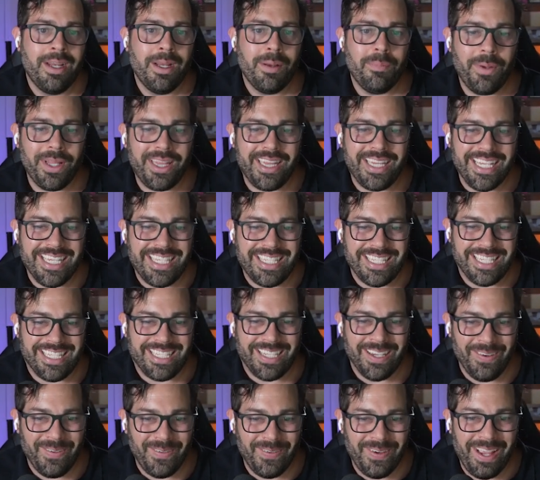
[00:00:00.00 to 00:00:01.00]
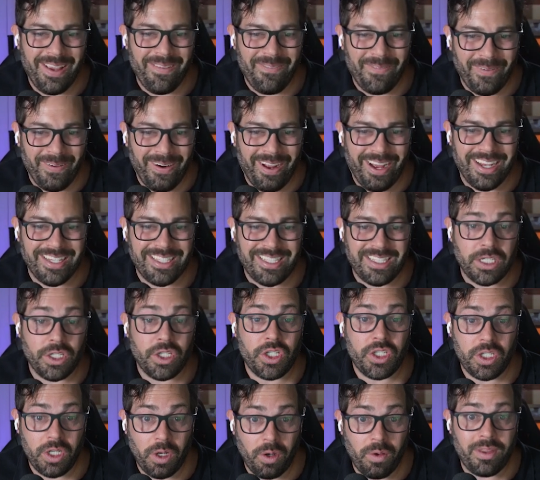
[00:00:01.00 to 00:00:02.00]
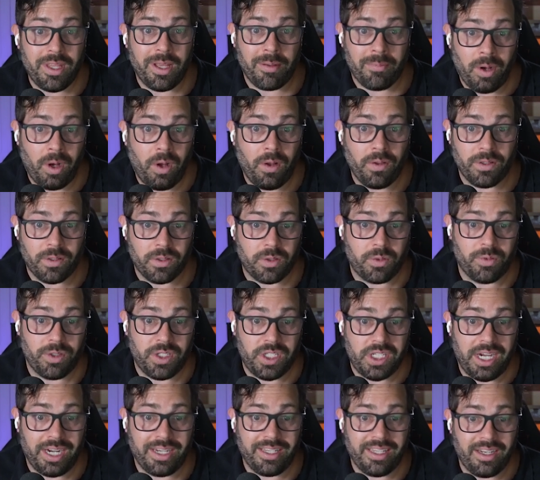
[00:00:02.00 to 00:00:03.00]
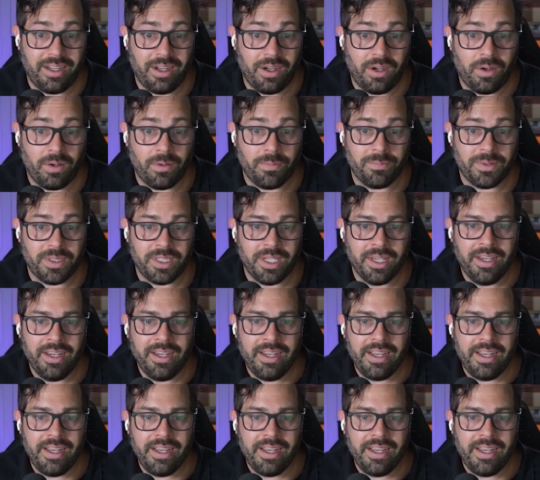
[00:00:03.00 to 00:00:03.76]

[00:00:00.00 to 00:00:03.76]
But this is a way for us to show them all those rejected homes.